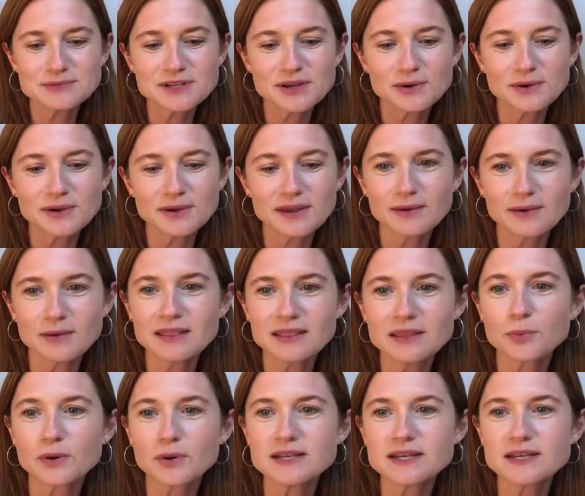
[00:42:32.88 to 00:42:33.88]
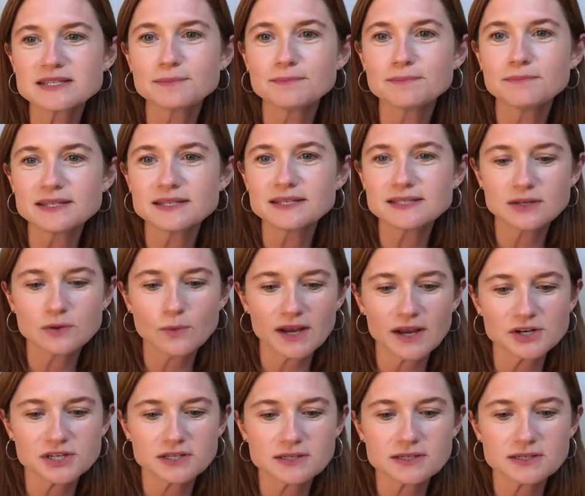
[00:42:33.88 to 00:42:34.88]
So in the pre-submitted
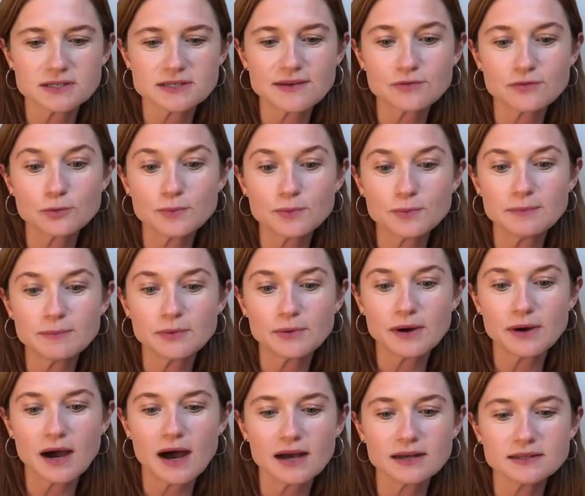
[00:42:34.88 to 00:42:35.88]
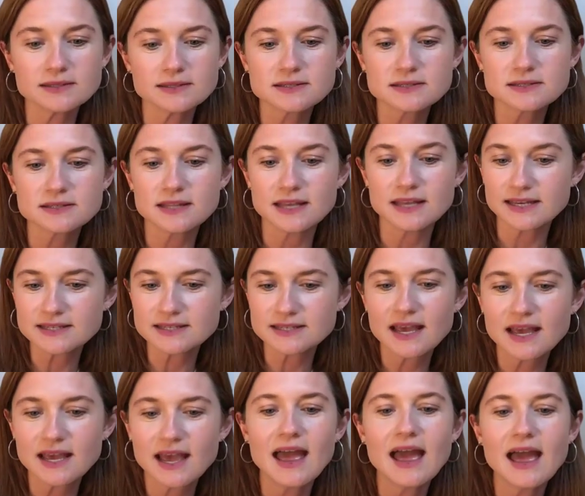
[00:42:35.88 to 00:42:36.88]
questions, several people asked this:
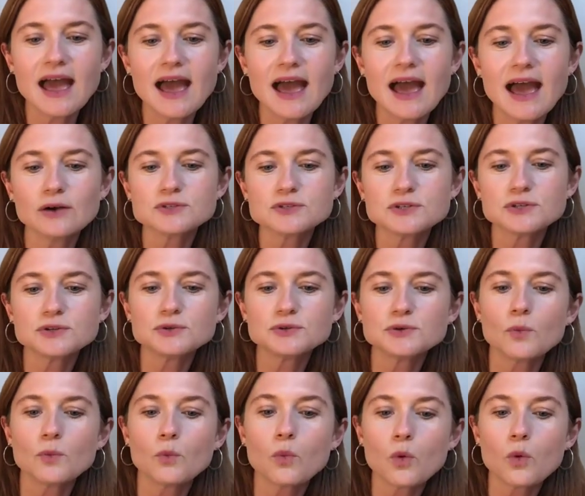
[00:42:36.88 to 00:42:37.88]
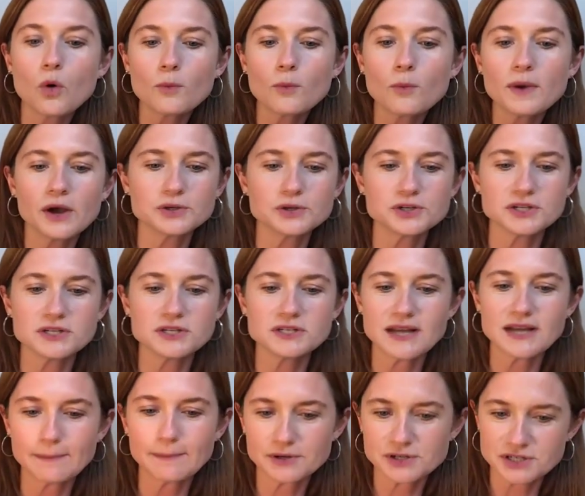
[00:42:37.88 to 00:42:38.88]
how do warmer ocean
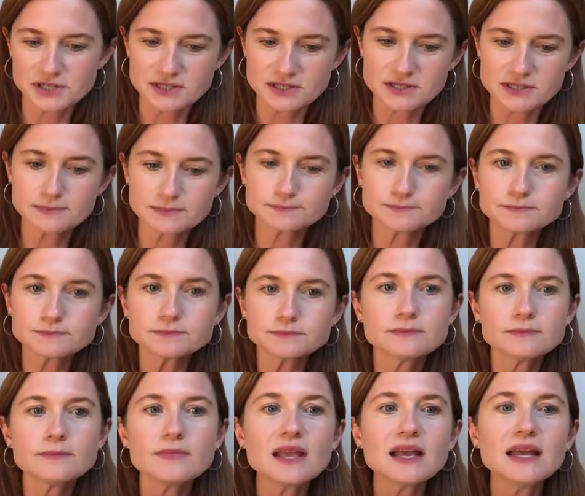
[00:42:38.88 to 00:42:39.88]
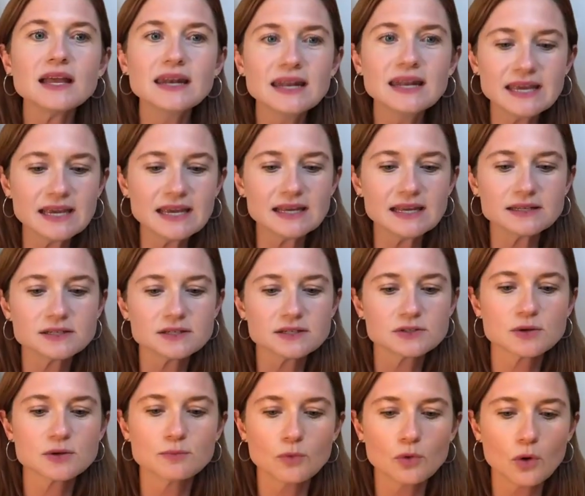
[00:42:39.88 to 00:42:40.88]
temperatures lead
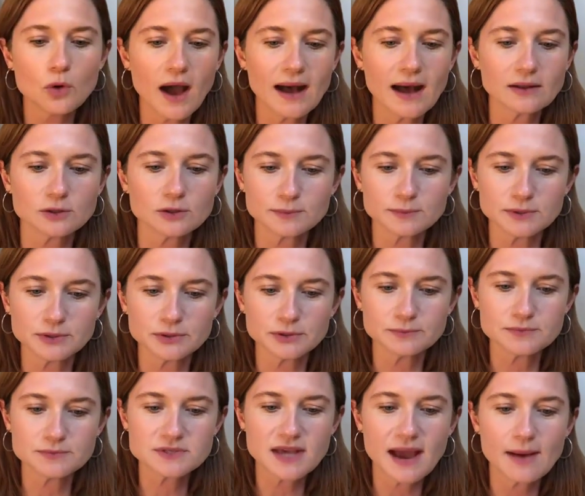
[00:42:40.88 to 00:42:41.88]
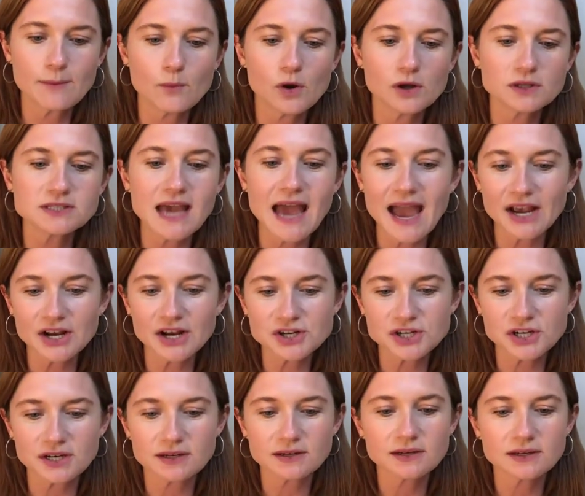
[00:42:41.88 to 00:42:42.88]
to more algal blooms, and what
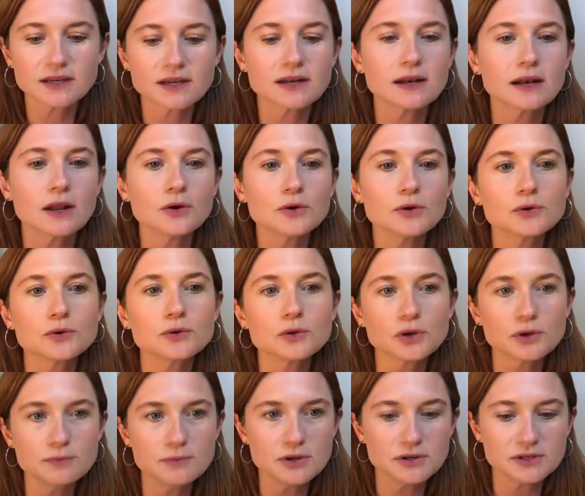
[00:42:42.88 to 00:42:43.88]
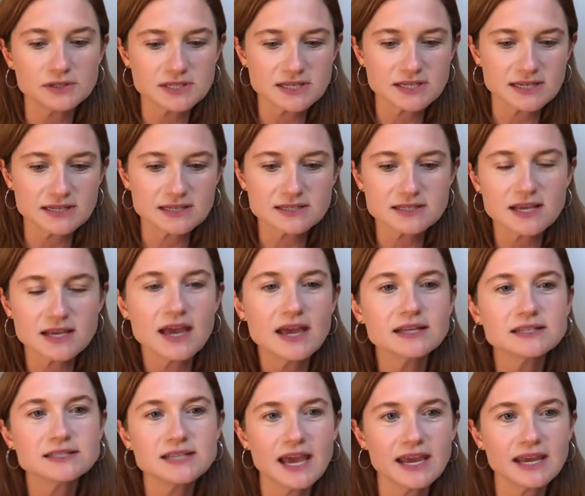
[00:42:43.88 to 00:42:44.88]
action can local communities
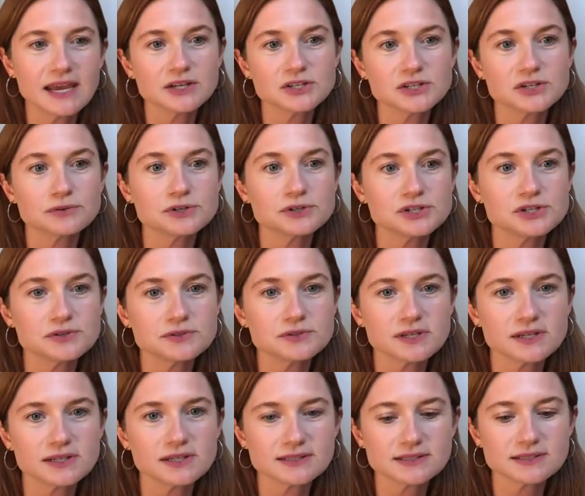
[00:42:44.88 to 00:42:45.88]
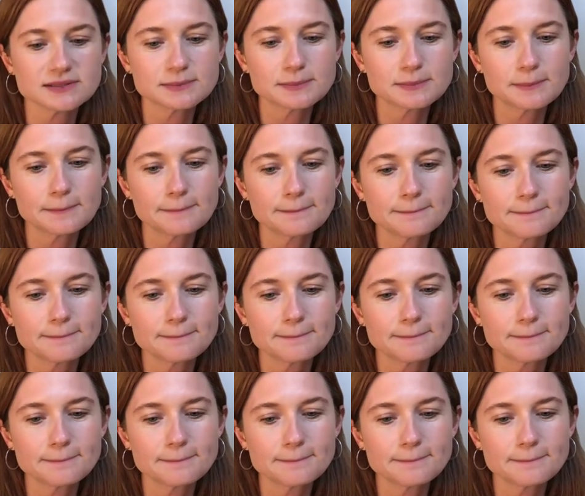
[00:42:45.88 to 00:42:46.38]
take to reduce this?